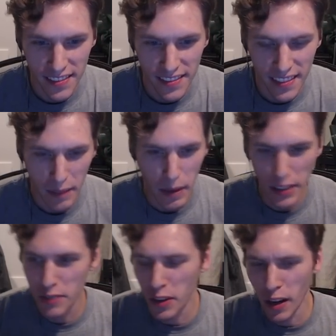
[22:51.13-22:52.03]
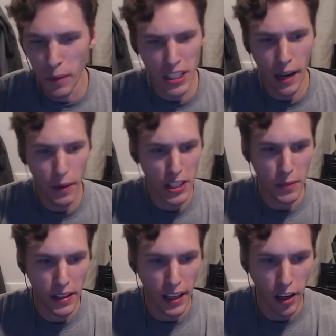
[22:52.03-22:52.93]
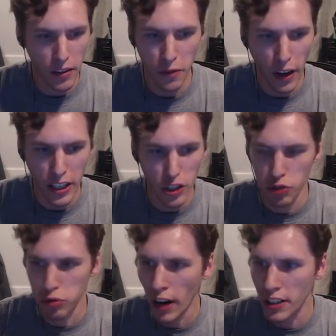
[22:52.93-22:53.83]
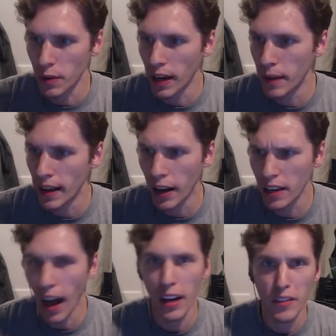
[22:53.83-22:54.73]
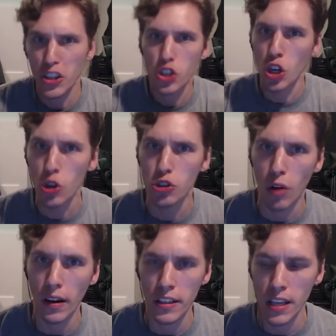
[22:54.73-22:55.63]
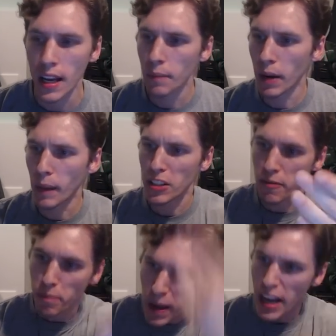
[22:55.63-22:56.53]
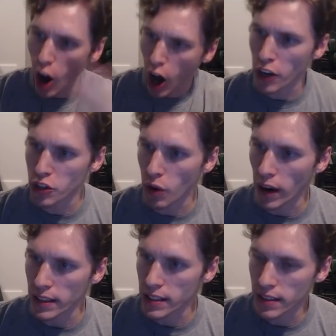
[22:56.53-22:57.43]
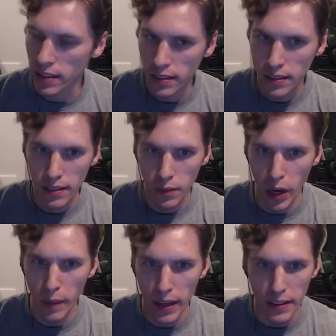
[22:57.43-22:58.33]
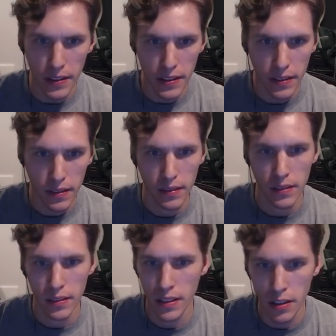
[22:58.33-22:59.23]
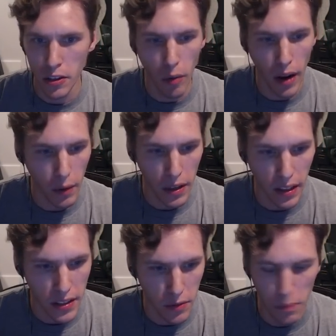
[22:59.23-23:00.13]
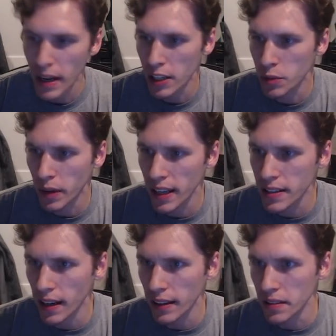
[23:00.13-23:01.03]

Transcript: I made this video. I must I must have been like on fucking drugs when I made. I don't even, I don't even do drugs, but I must have been on drugs when I made this, because there's no way I would have done this. It's a minute and 28 seconds.